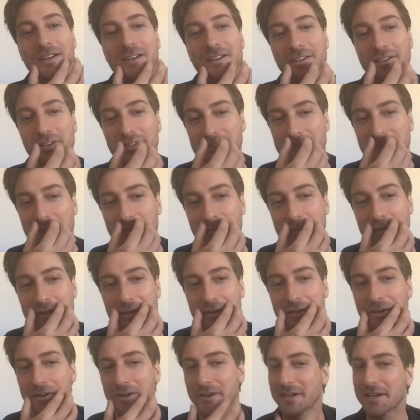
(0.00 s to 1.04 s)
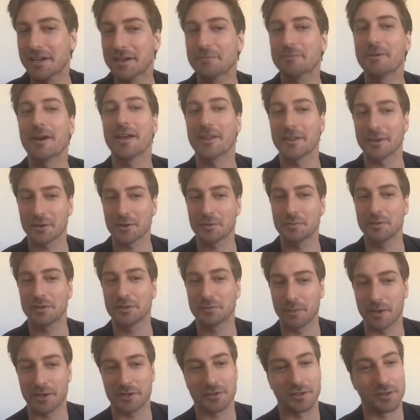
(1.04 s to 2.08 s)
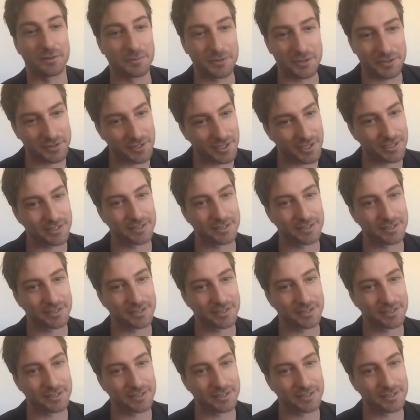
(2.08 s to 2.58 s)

You got something going on here, man, that could be special. I'm just saying.